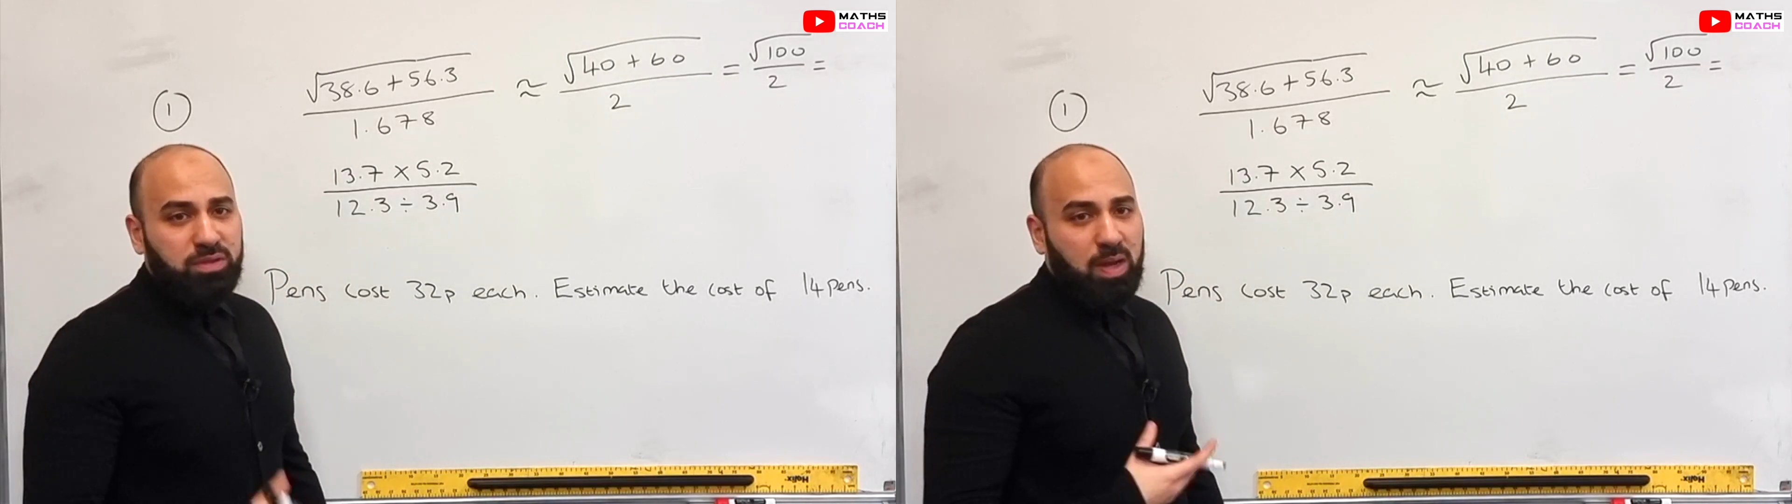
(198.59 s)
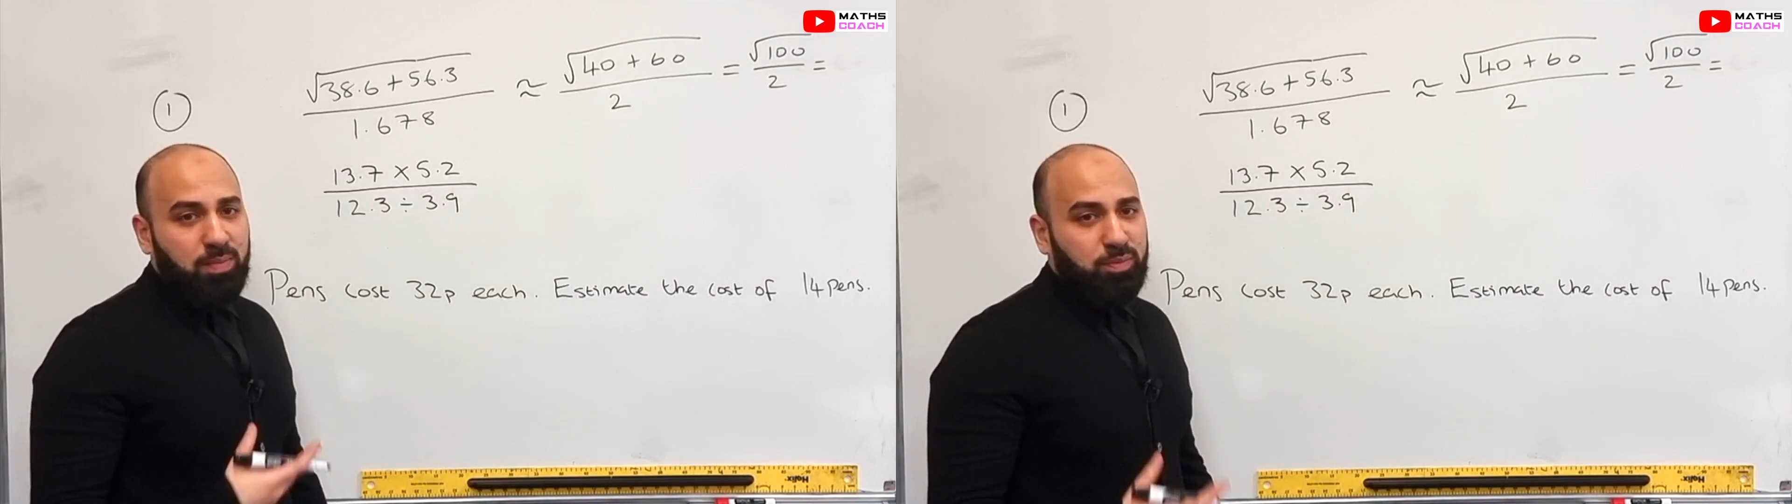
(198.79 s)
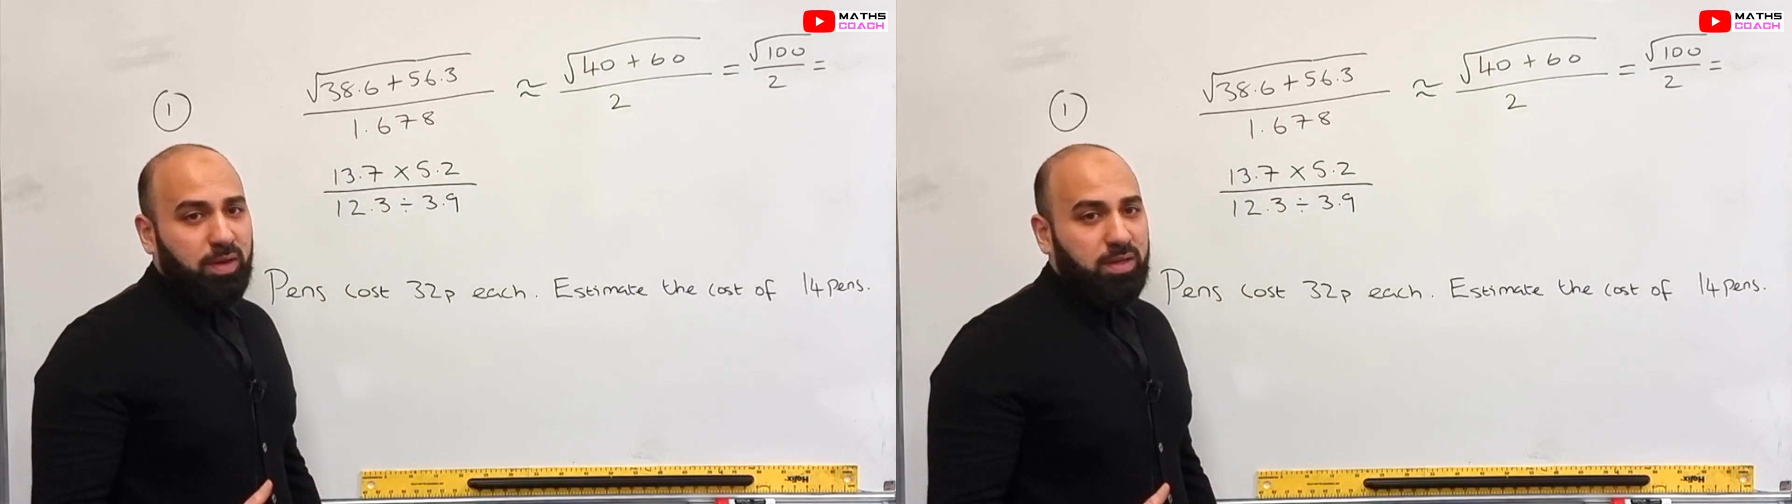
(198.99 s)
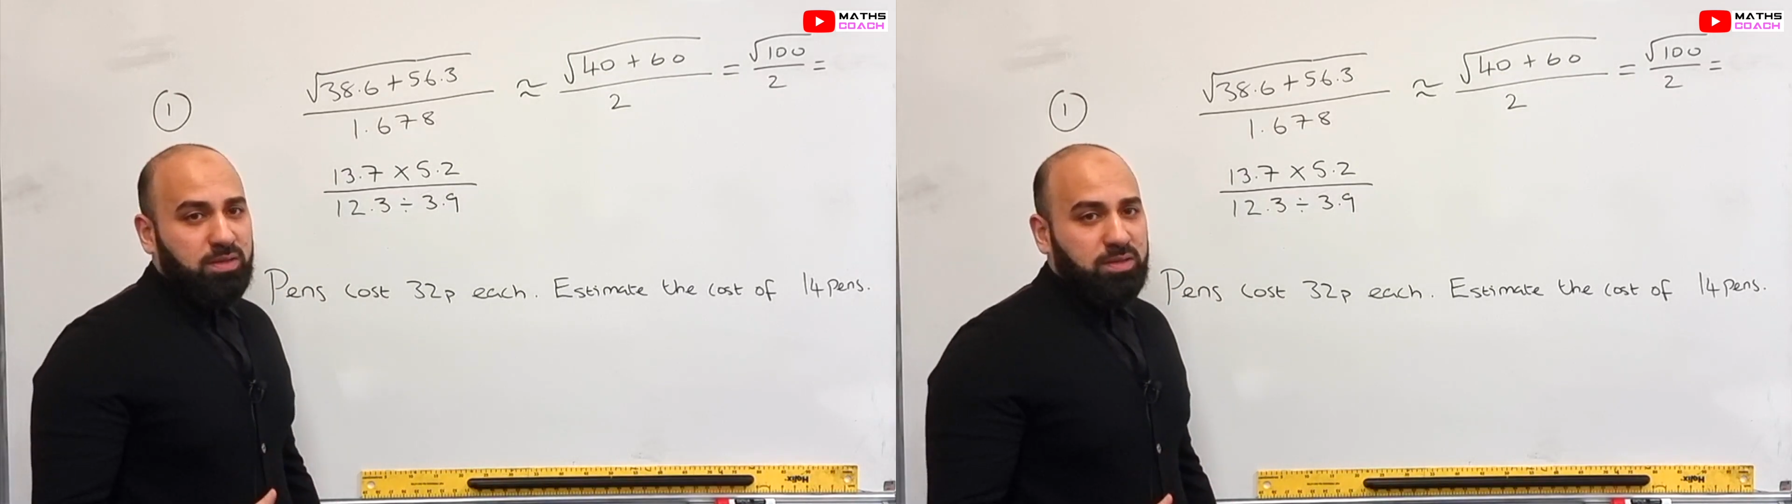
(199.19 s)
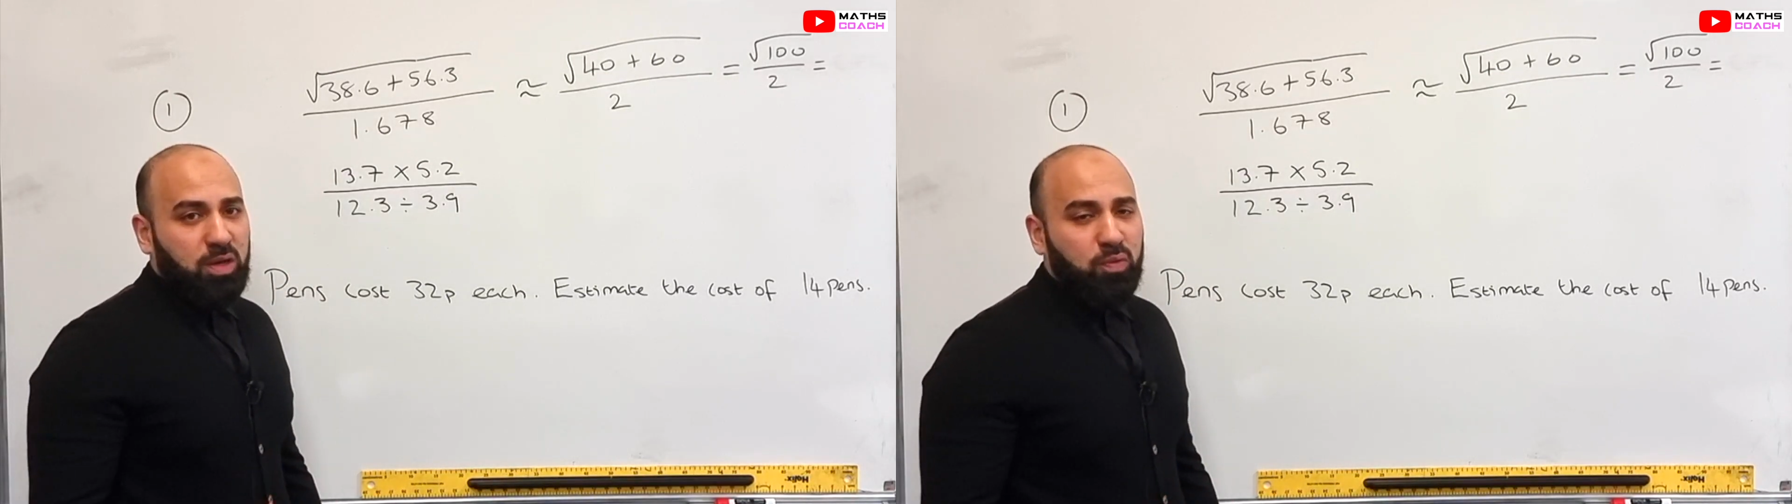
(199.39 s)
times by
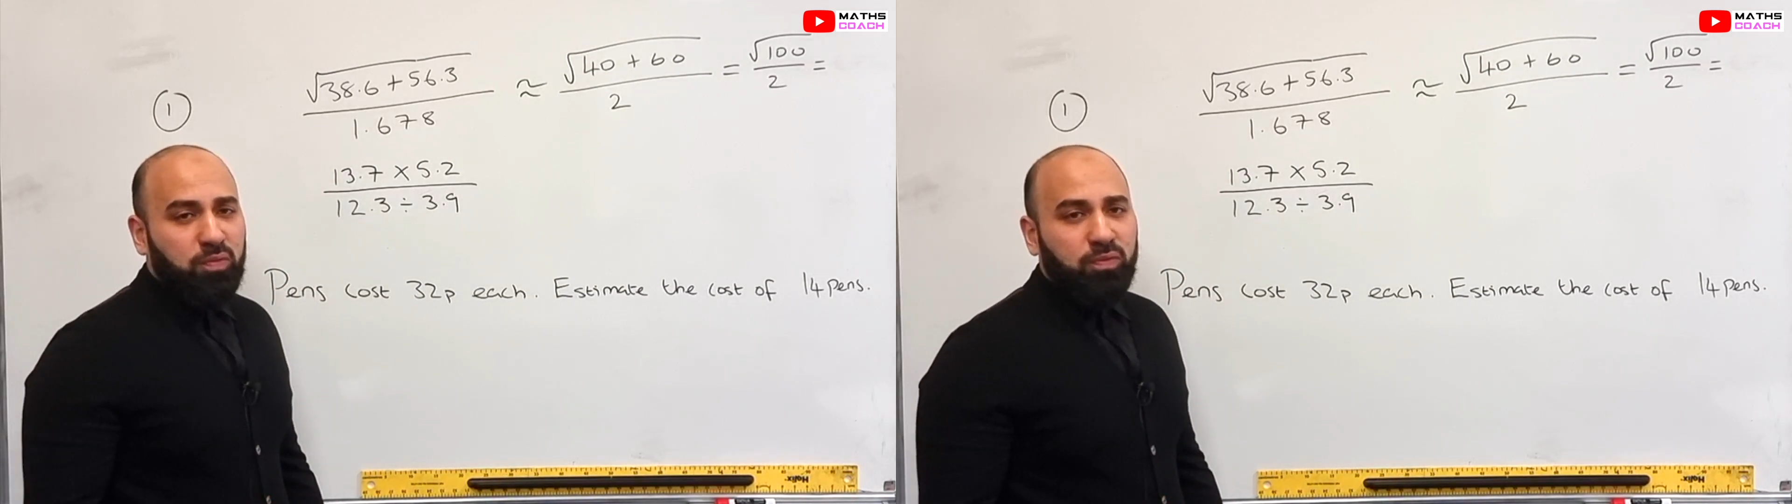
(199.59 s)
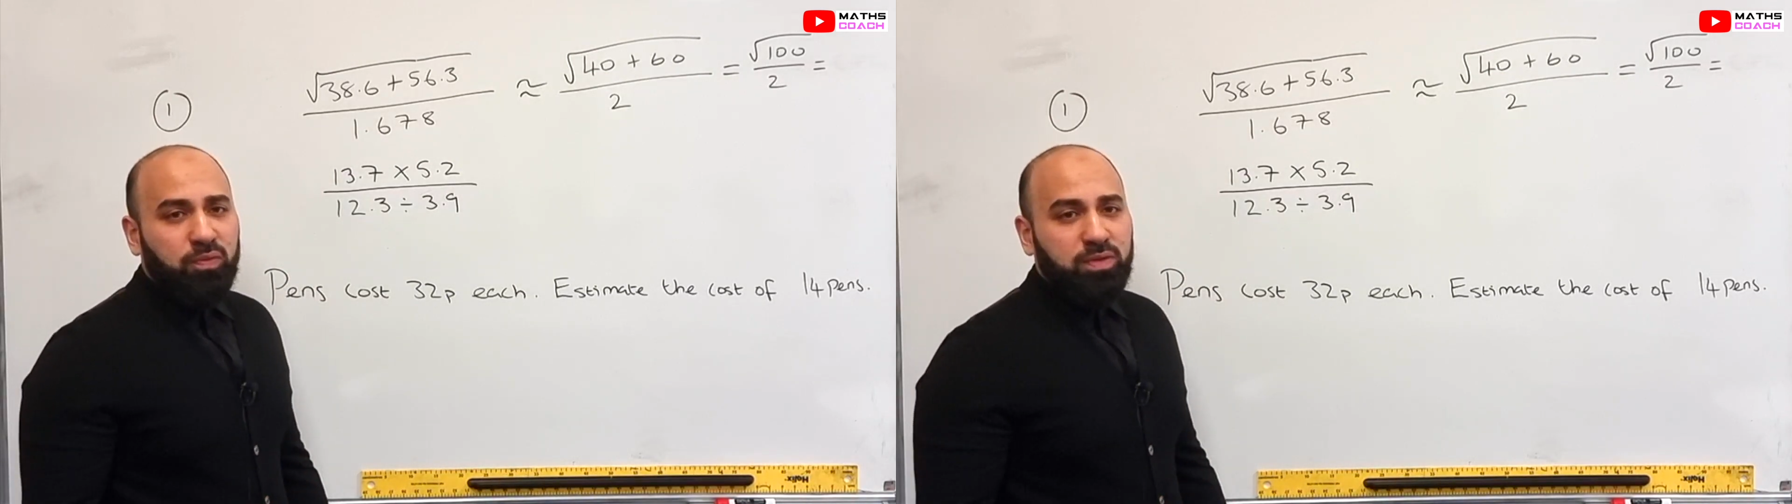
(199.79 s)
itself,